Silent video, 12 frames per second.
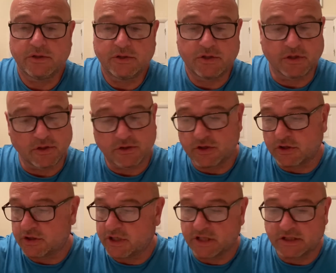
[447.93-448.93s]

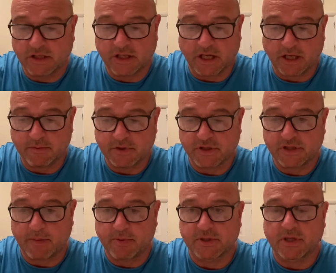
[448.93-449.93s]
to get him to
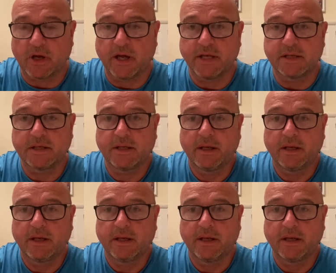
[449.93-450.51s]
step aside.